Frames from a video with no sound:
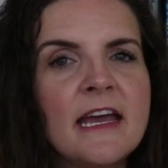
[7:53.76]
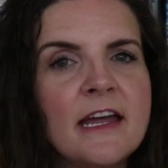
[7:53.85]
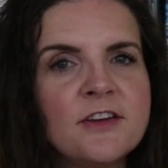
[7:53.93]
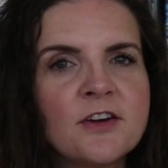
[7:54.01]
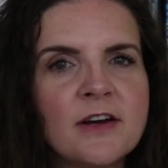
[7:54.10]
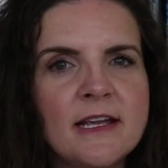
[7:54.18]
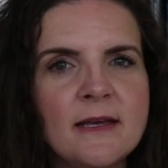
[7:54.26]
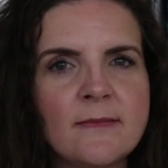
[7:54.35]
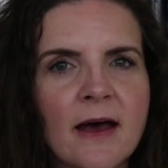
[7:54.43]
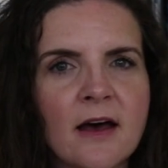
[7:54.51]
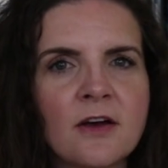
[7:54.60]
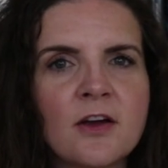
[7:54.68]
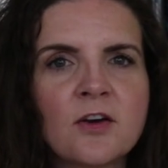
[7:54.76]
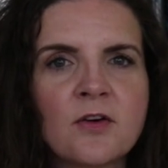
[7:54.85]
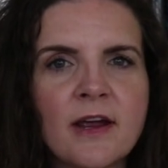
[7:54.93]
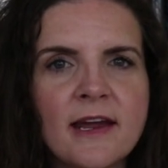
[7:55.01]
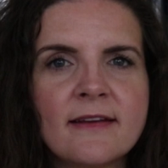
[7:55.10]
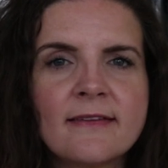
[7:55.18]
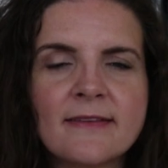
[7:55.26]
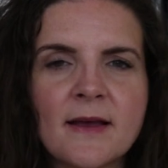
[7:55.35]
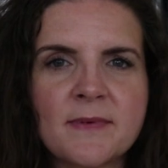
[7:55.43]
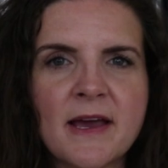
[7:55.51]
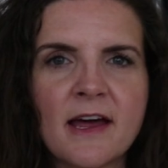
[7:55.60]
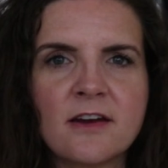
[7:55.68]
In your email, create a
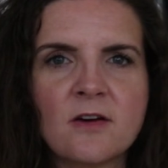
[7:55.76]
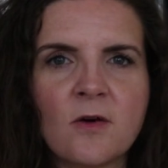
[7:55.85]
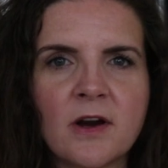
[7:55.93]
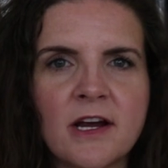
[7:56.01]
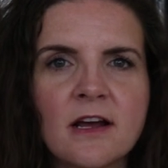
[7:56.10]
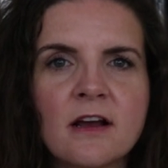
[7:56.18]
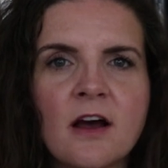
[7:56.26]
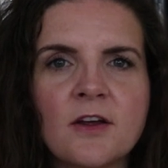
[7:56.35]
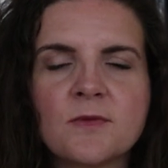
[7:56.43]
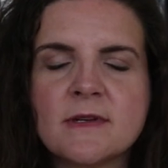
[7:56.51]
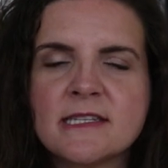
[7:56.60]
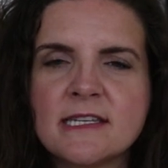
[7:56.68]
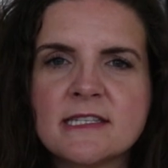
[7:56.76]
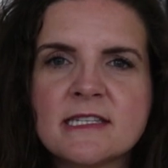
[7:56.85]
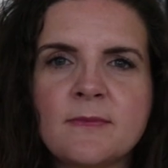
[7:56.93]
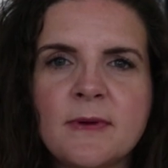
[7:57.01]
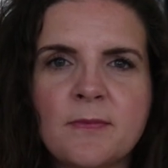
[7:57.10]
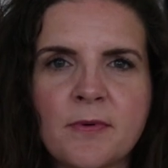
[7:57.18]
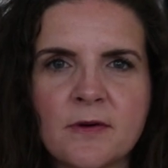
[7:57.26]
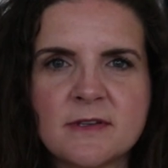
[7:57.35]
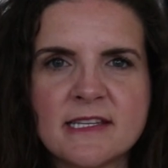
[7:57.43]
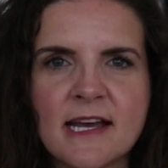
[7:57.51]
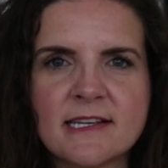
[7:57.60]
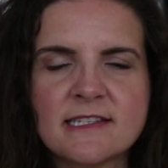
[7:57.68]
subcategory called Receipts to be
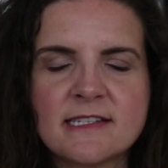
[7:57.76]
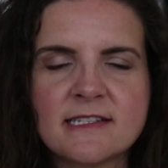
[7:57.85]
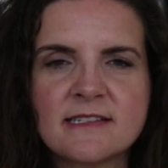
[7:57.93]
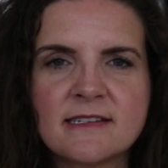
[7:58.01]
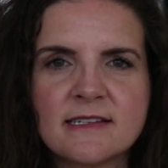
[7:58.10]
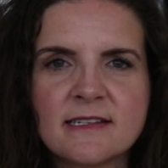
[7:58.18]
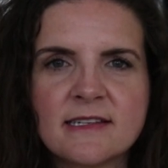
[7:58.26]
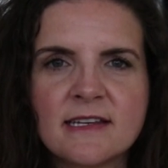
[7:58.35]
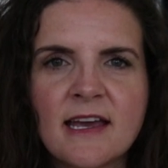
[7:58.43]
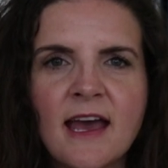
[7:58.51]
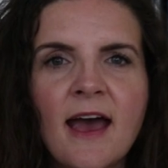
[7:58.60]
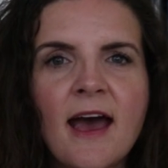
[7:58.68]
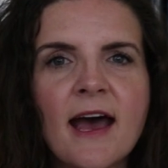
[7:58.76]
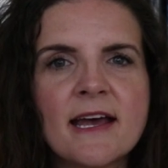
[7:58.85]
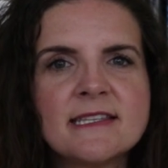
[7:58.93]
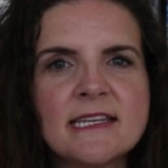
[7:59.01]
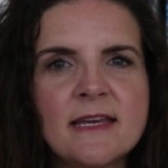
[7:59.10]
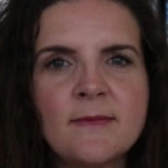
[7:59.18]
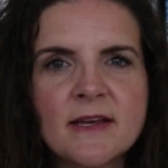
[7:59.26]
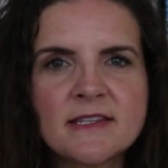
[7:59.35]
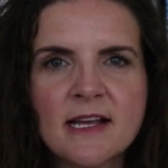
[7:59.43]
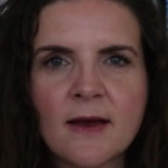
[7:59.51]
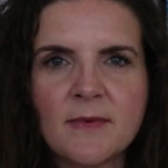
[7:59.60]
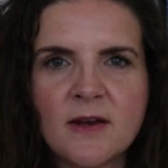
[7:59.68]
Processed. As
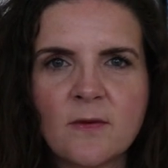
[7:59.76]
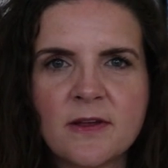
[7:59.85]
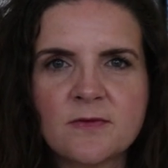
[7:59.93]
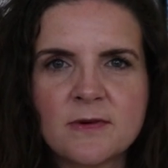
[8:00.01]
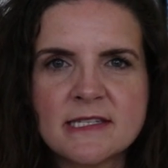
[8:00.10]
emails come in with